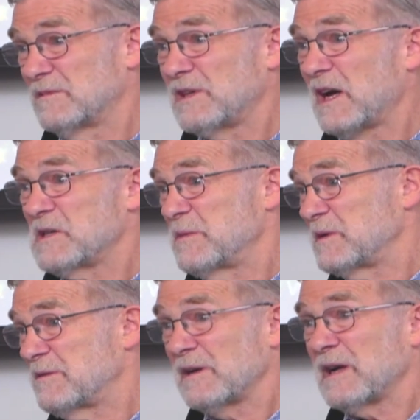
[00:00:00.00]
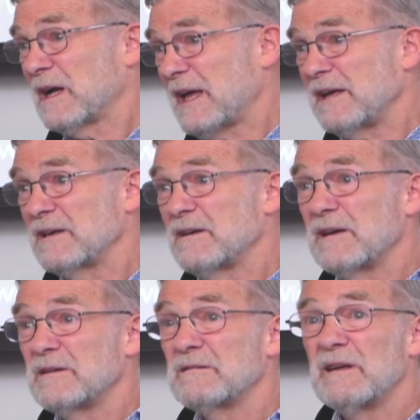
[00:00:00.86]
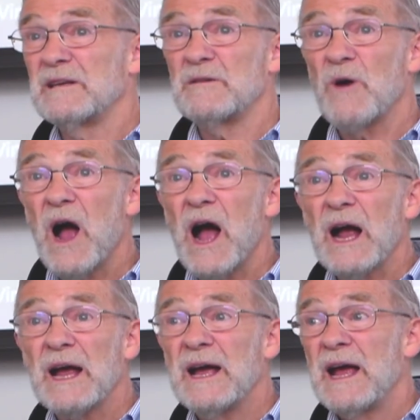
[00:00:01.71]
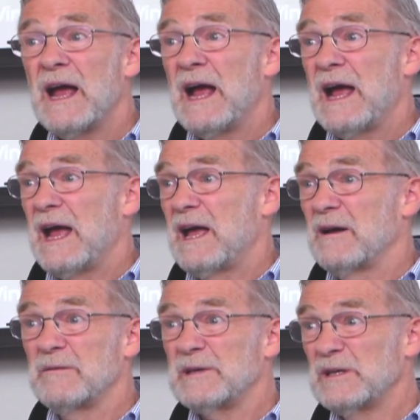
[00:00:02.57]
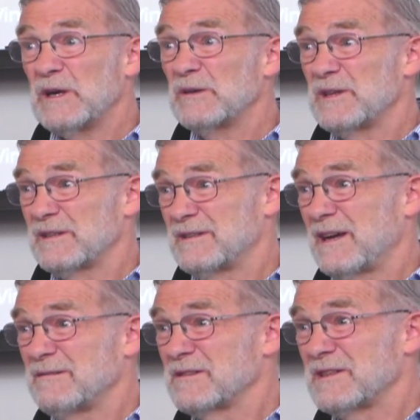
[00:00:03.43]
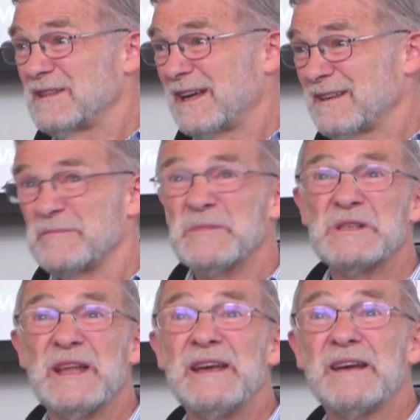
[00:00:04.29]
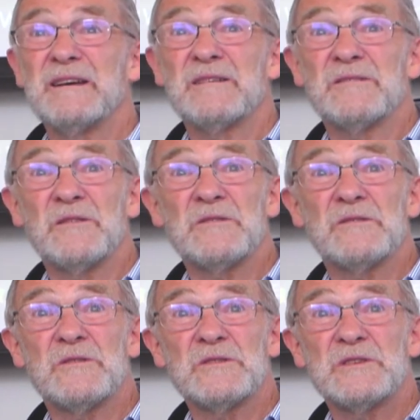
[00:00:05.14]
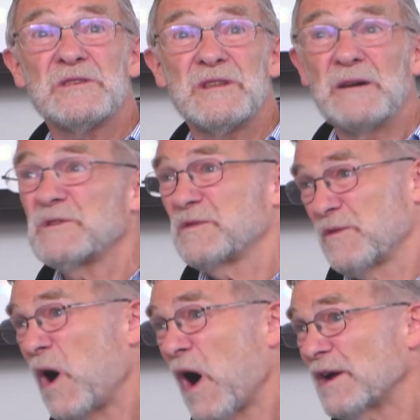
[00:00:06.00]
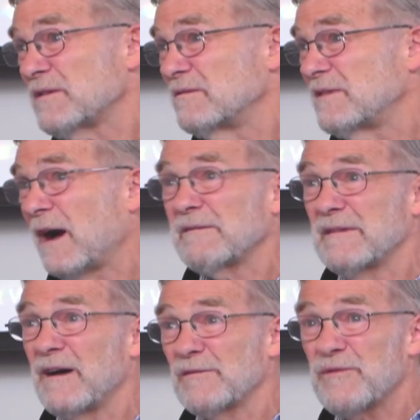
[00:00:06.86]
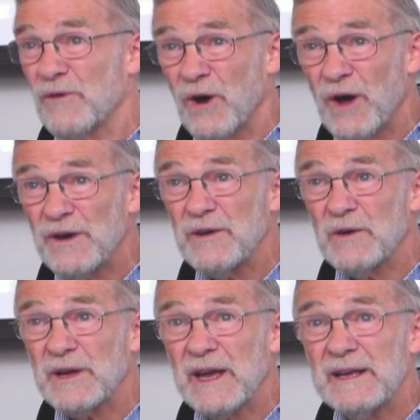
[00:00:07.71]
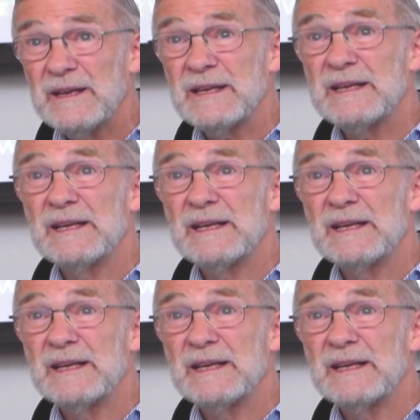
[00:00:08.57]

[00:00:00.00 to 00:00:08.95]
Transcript: ties between al-Qaeda and, and Iraq. And, and, we know that that was not a mistake. Th those, that was fraud, out and out fraud, okay?